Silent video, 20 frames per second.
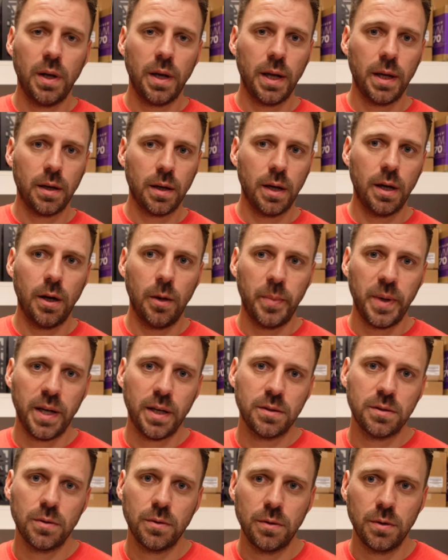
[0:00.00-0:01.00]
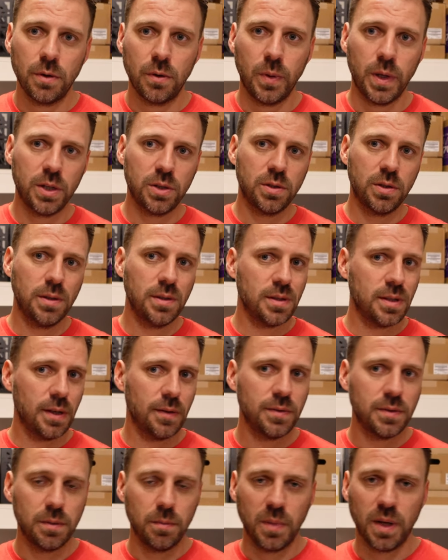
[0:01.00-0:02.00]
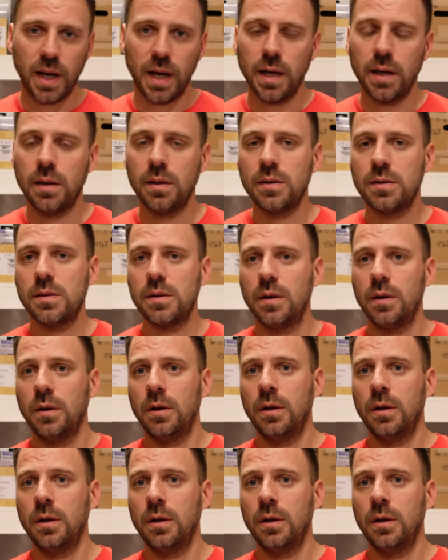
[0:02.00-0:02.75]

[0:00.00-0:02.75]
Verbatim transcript: and could help answer your questions, give some guidance,